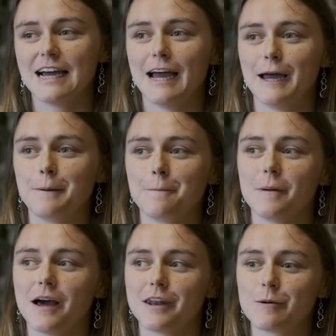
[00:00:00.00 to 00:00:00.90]

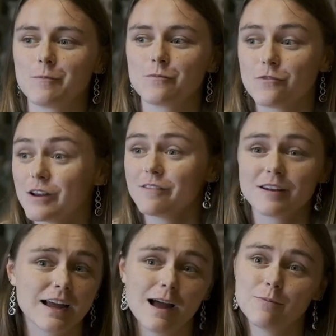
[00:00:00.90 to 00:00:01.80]
And I'm really,
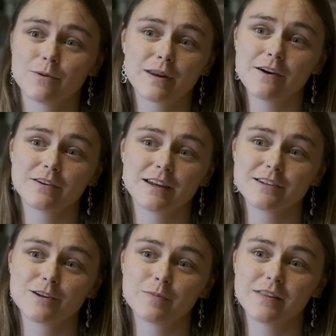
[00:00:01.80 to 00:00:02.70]
really happy with how it
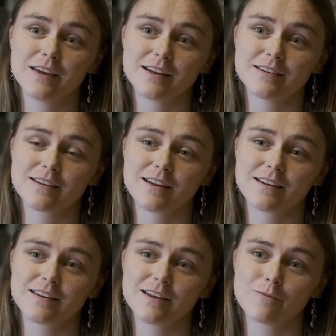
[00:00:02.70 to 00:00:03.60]
ended up in the end
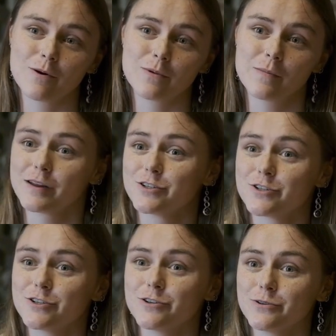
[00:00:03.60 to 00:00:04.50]
and what we
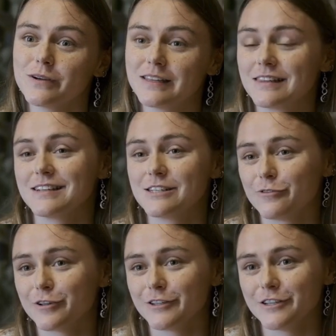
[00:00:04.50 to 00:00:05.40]
managed to do in the
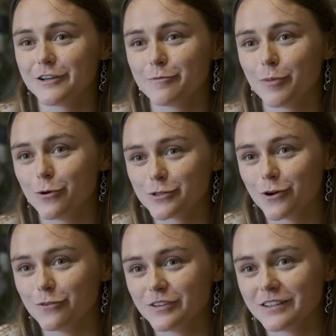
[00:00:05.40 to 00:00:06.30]
difficult year
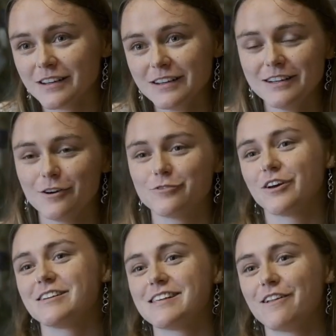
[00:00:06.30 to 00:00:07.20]
post-COVID of
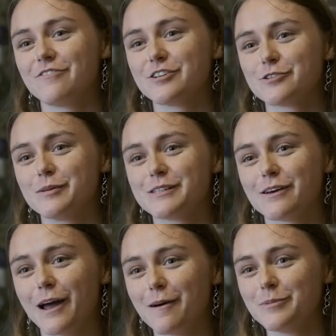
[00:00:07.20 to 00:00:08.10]
trying to sell vegetables
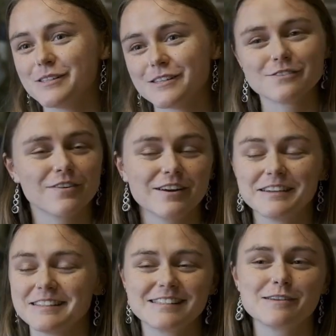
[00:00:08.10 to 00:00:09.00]
on campus. It's a
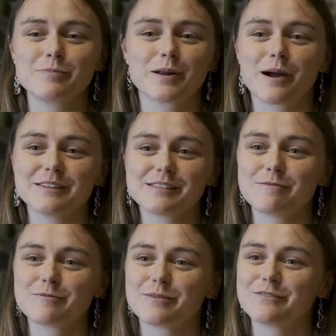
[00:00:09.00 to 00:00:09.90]
very simple
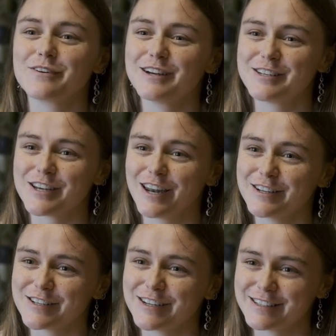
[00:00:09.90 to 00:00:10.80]
concept, but a very
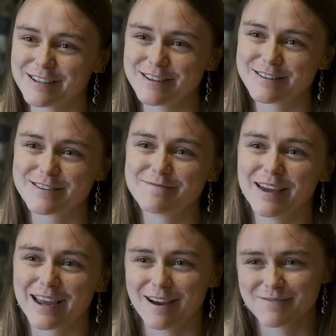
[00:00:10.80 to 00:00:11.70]
challenging to
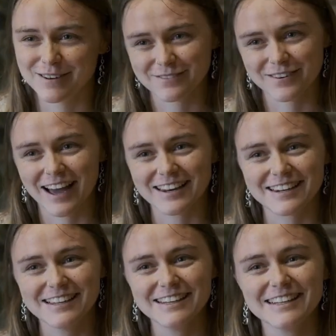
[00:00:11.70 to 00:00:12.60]
make happen in
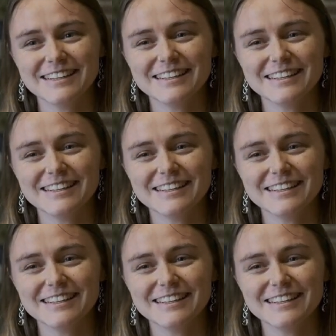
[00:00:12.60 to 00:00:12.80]
reality.